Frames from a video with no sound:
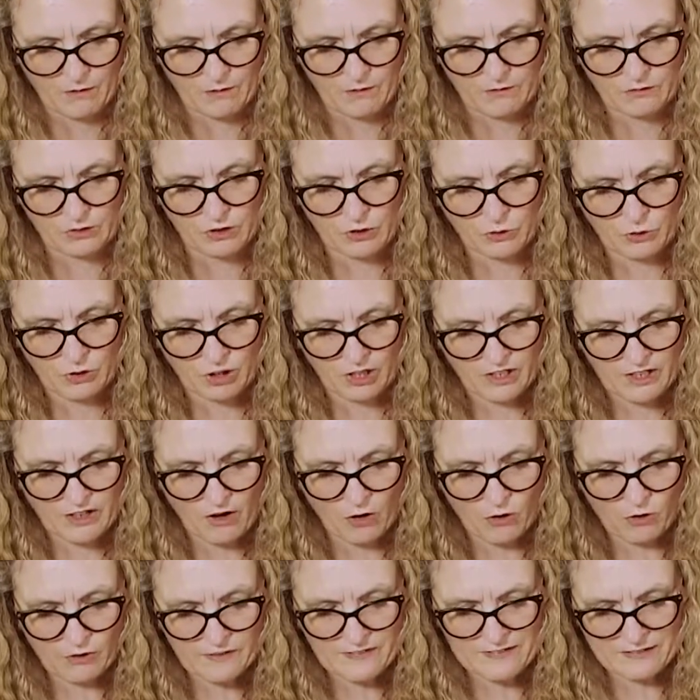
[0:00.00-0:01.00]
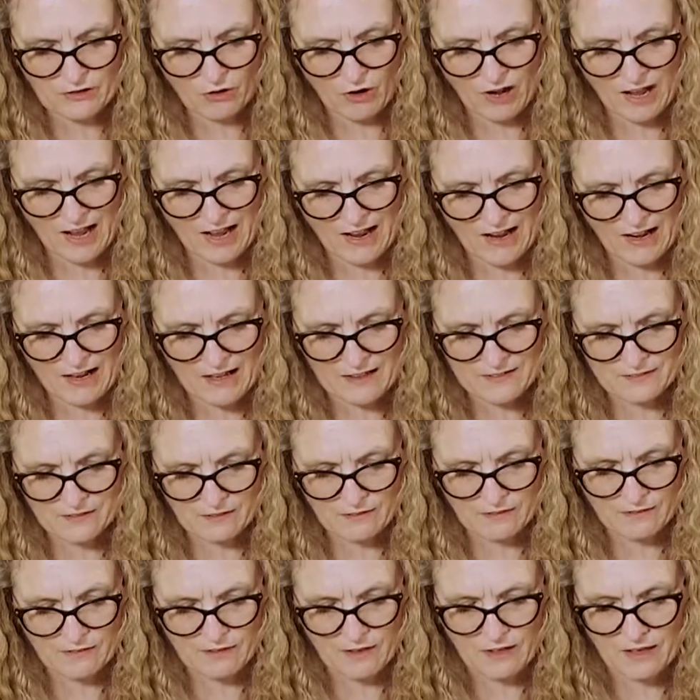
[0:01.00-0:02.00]
You can also add
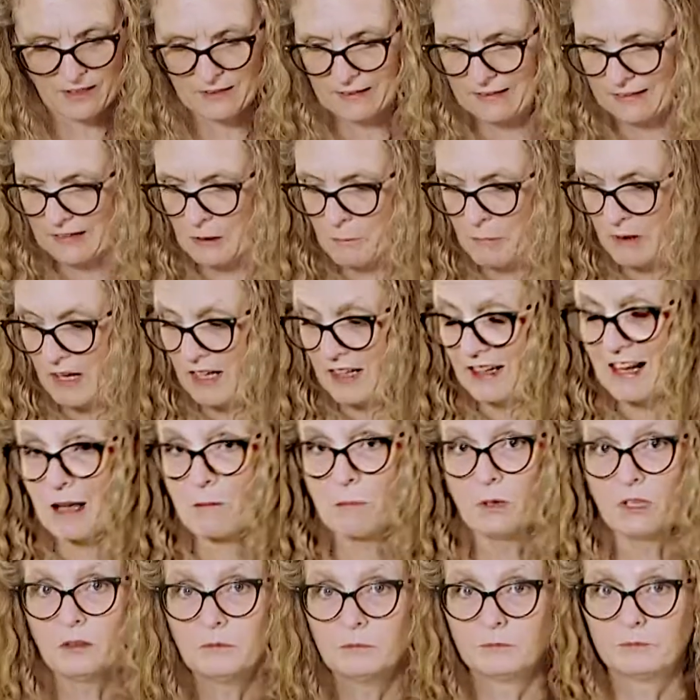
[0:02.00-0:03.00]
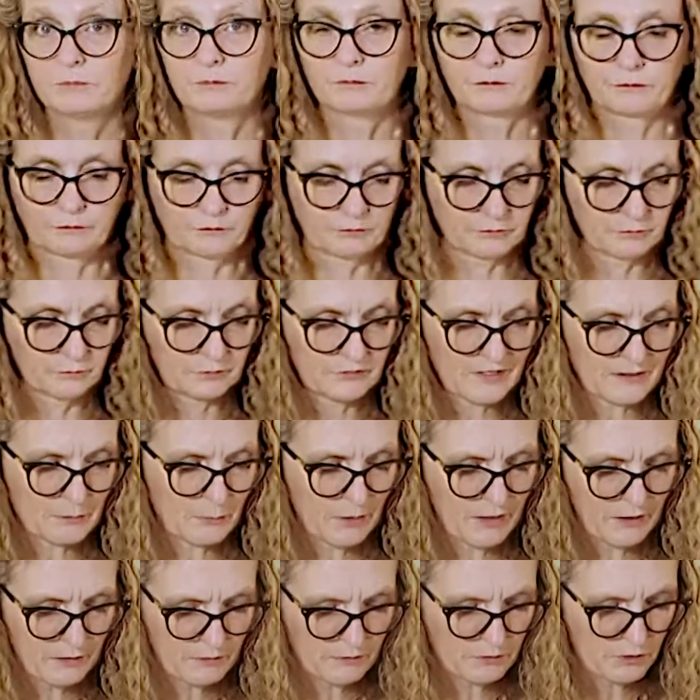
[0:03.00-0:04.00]
a little bit of lemon as
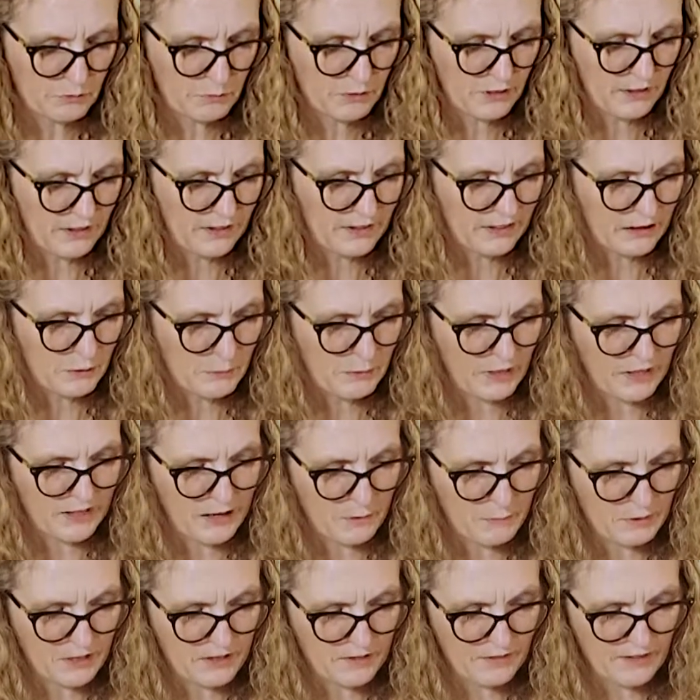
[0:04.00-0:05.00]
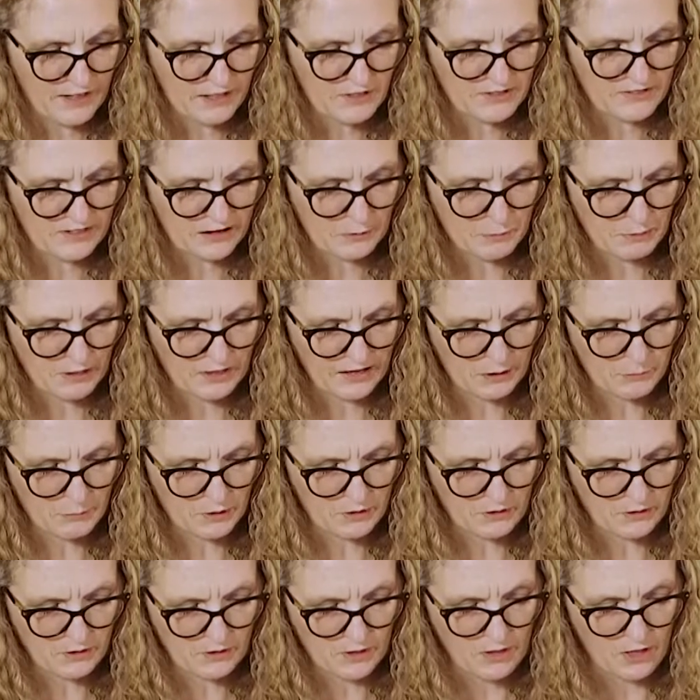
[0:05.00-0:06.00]
well. Put a little bit of lemon in there, just a little bit of lemon.
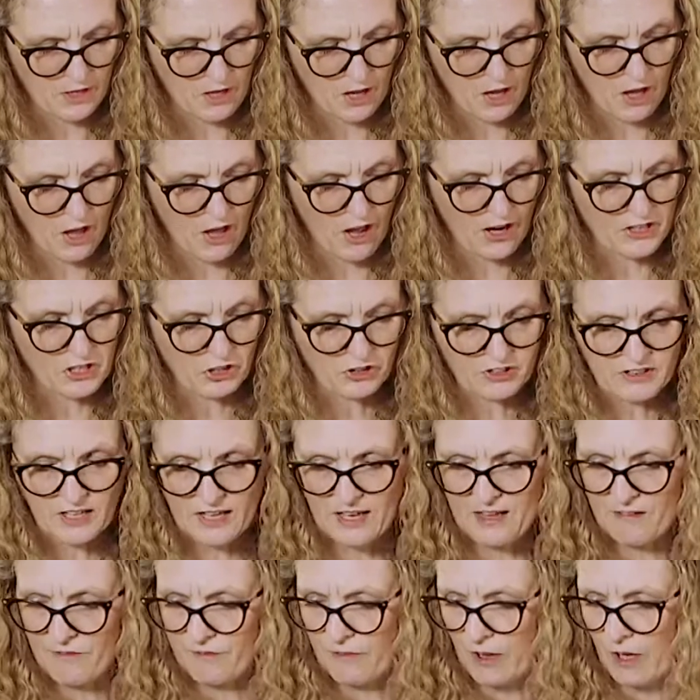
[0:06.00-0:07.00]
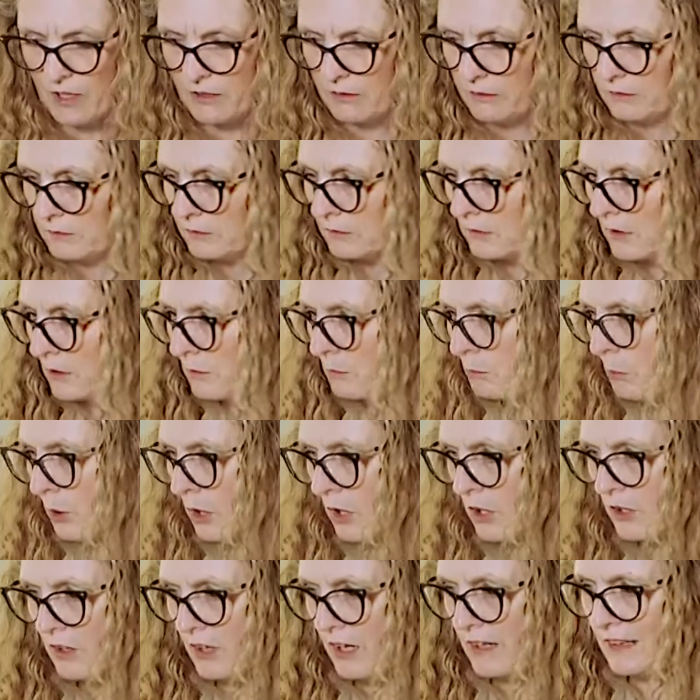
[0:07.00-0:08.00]
And you could even
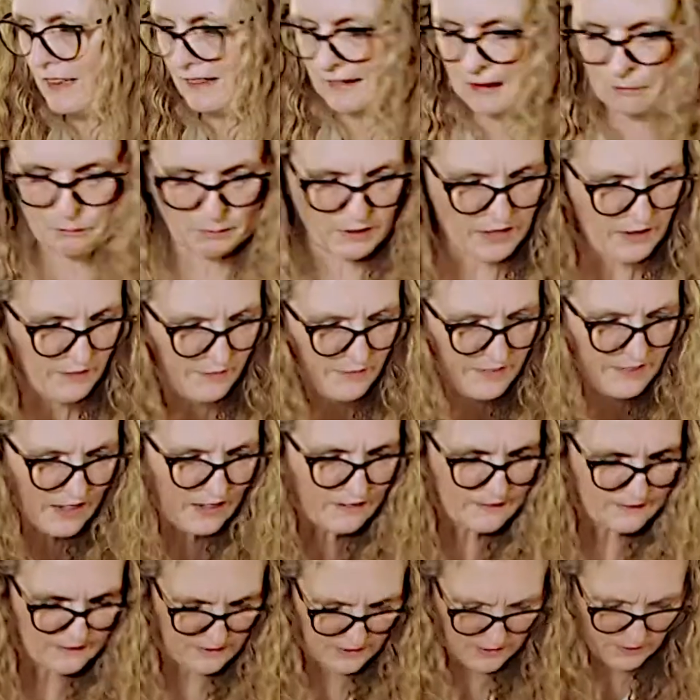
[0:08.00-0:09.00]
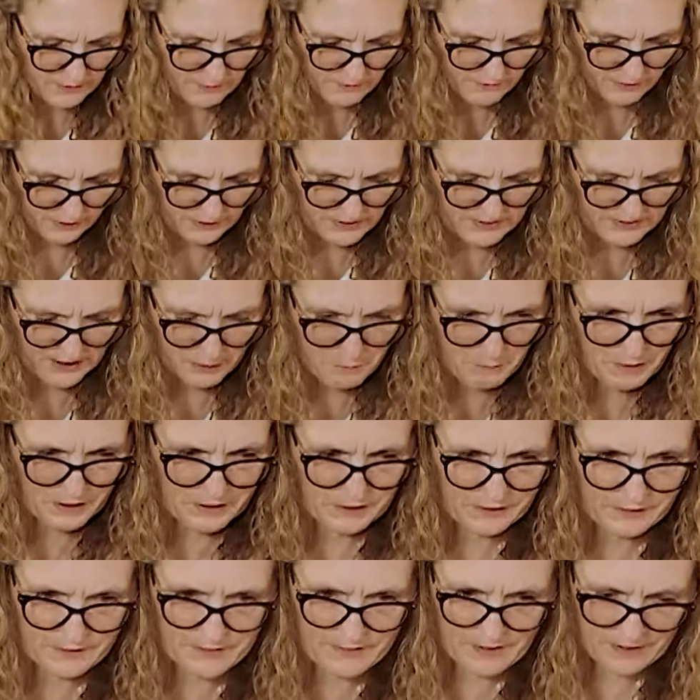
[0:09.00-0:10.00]
put a little bit of zest in. Let's get my
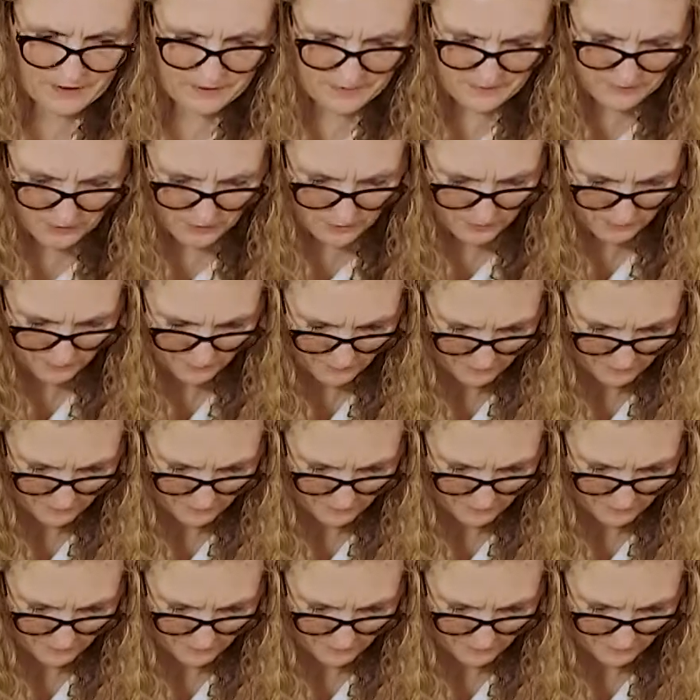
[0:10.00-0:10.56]
little zest there.